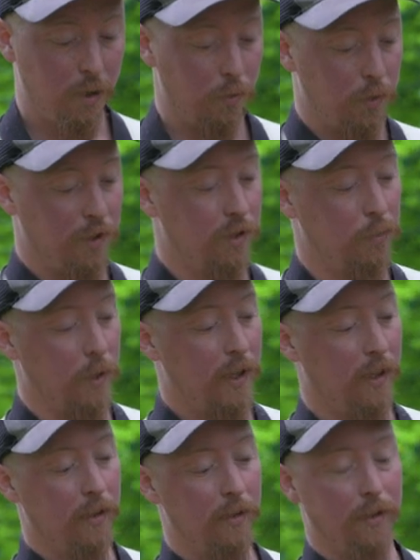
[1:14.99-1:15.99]
which is
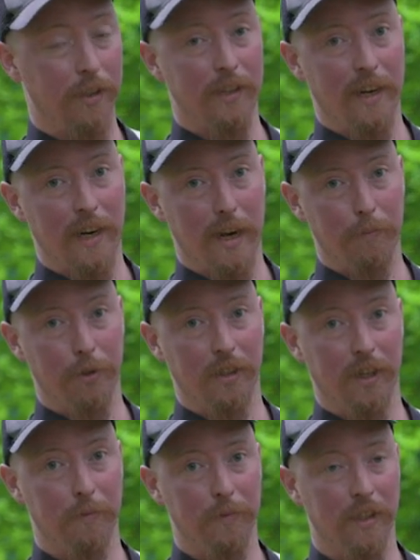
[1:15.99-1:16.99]
where the diopter
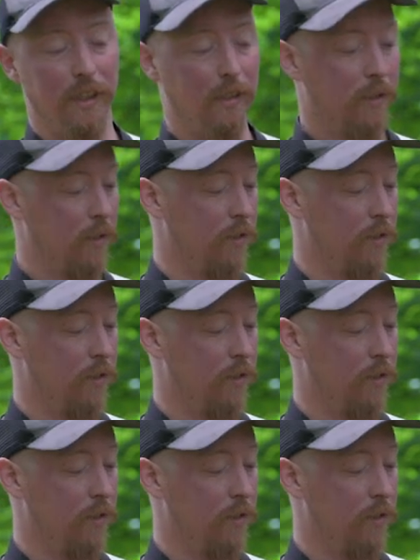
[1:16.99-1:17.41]
comes in.